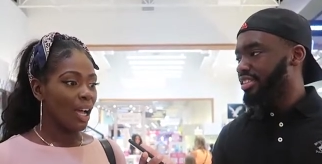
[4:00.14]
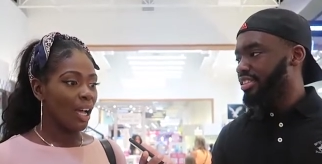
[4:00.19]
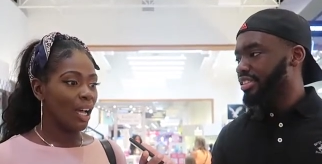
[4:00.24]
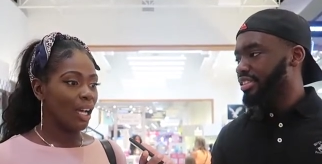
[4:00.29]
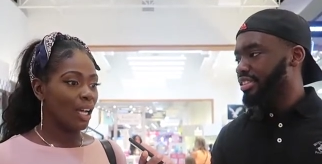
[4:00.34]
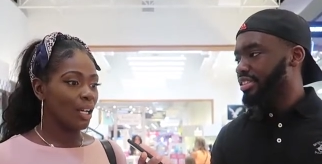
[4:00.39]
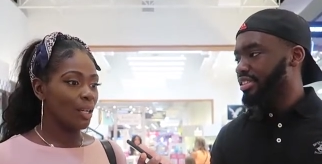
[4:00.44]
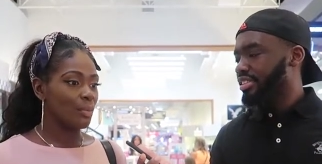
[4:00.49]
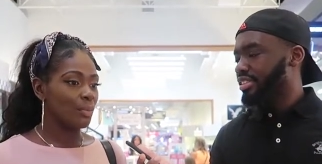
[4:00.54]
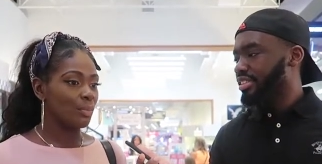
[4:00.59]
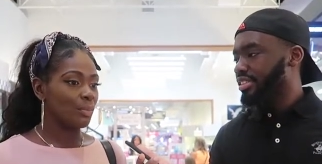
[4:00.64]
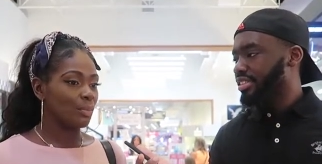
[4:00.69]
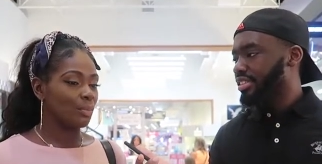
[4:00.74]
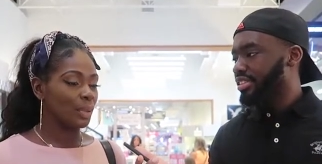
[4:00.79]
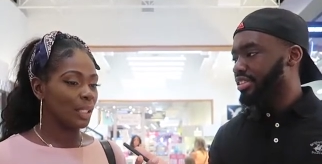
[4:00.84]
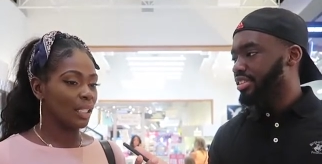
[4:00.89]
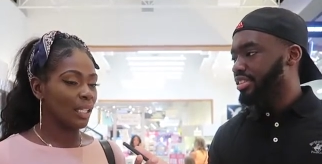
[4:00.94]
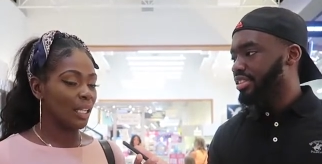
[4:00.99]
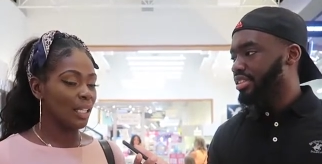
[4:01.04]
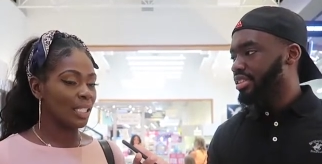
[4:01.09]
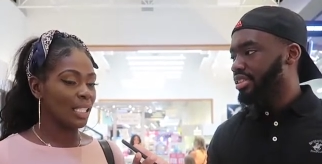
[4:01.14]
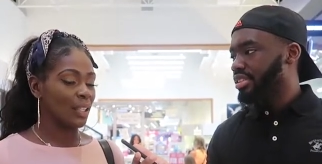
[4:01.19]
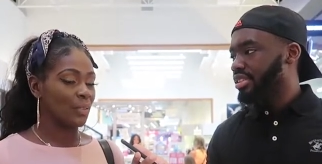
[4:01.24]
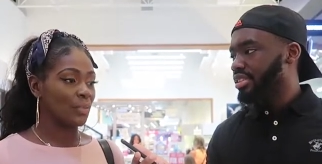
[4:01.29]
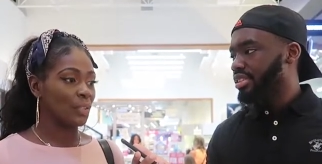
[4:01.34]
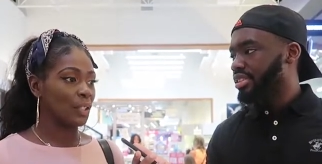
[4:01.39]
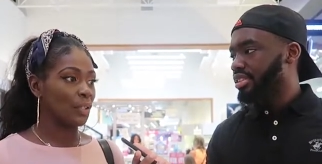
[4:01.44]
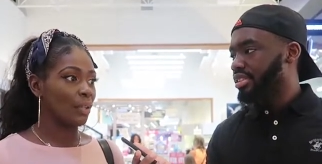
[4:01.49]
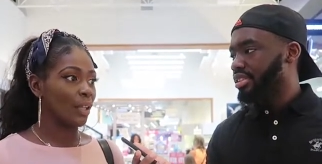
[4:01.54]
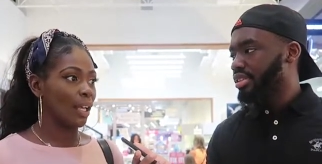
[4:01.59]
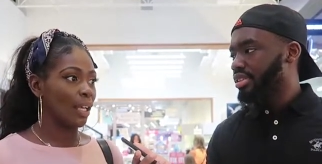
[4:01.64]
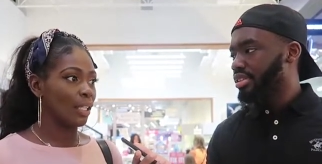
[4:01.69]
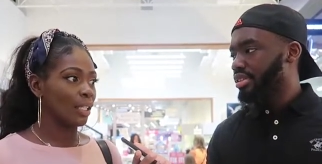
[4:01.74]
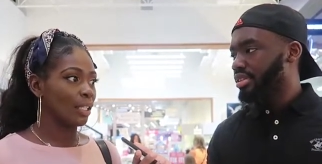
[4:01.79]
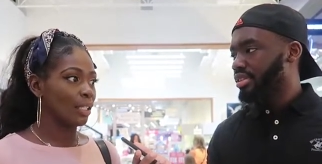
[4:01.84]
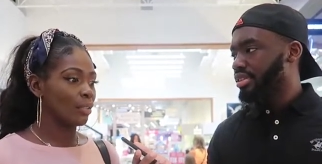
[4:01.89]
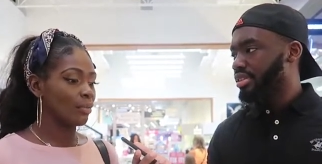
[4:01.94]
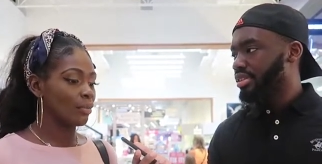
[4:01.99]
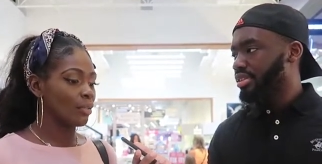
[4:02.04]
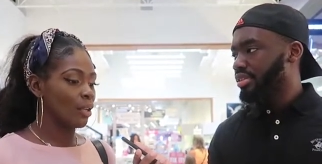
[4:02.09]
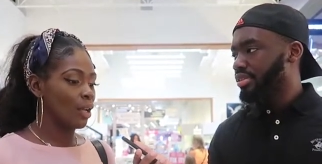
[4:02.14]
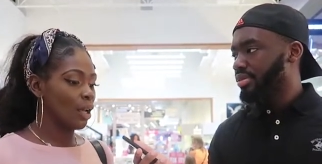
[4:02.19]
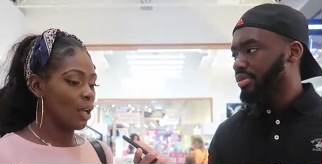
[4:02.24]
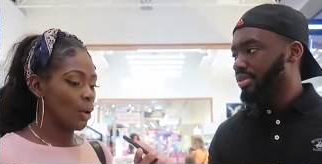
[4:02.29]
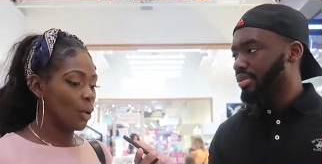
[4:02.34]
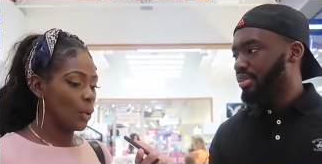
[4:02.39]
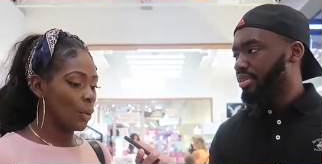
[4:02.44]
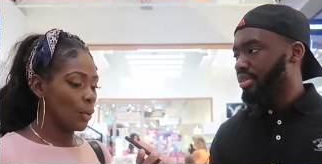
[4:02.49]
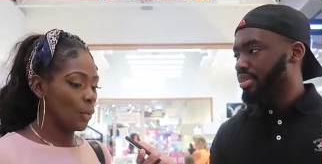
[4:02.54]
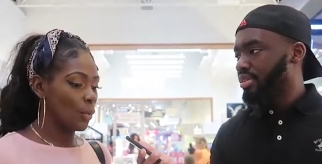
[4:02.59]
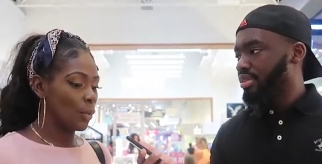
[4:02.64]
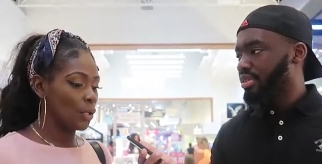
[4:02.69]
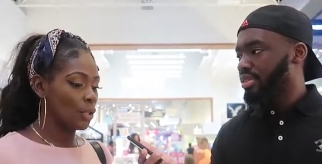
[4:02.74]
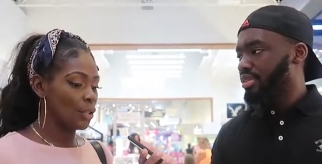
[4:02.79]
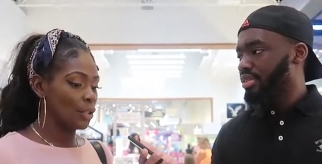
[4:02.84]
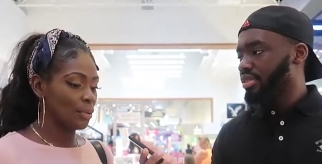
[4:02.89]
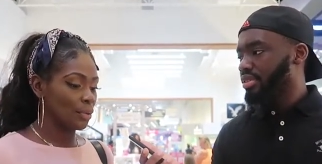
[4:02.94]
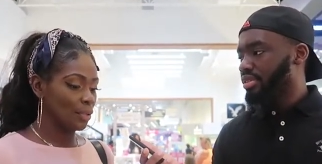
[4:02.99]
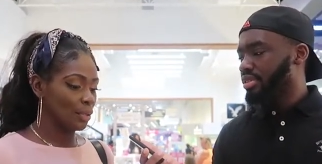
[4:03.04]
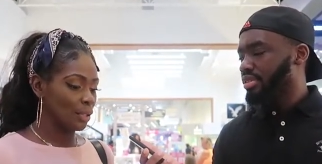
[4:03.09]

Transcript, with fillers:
Speaker 1: Um, because I feel like with